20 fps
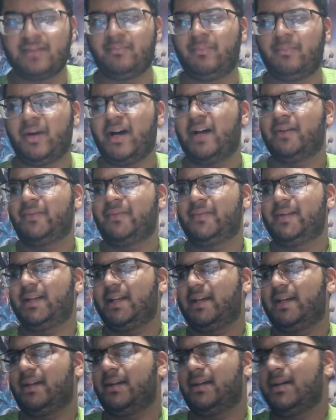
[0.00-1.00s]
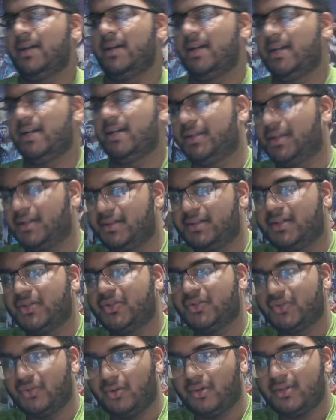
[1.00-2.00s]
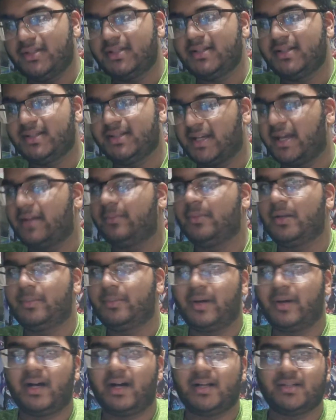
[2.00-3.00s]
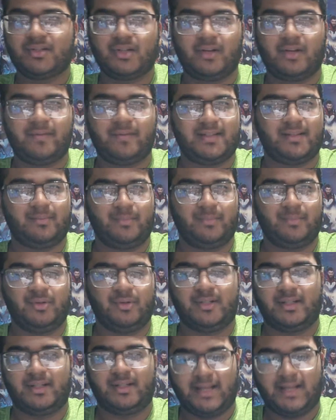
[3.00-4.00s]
But I feel like the Distortus can be passed off as a mutant.